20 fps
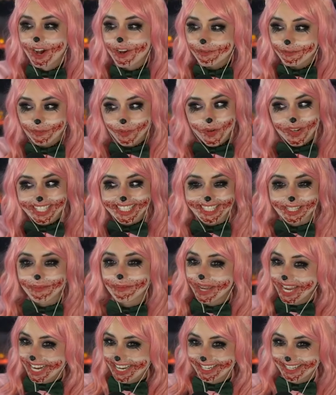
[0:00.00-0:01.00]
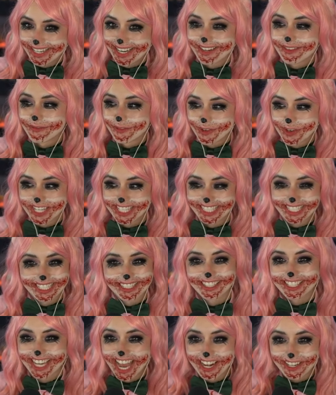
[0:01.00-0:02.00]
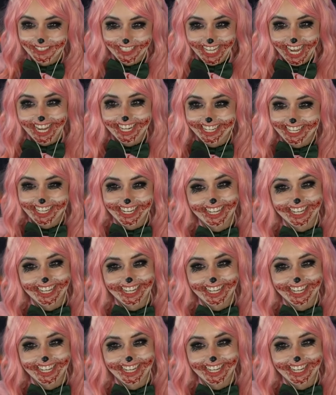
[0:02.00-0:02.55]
voice a bear and voice a shadow daddy?